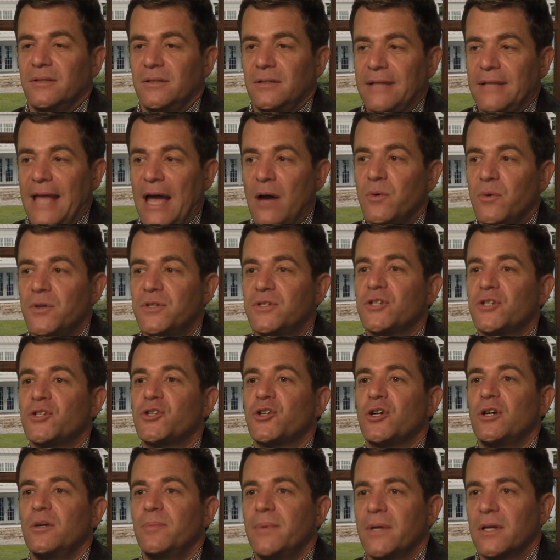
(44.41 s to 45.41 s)
That was
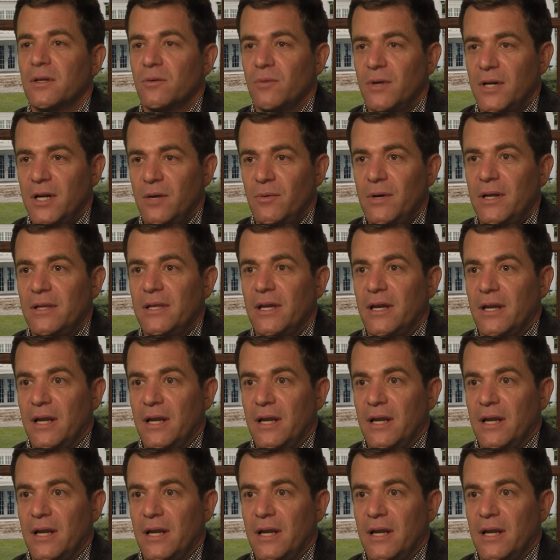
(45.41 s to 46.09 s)
disturbing when I read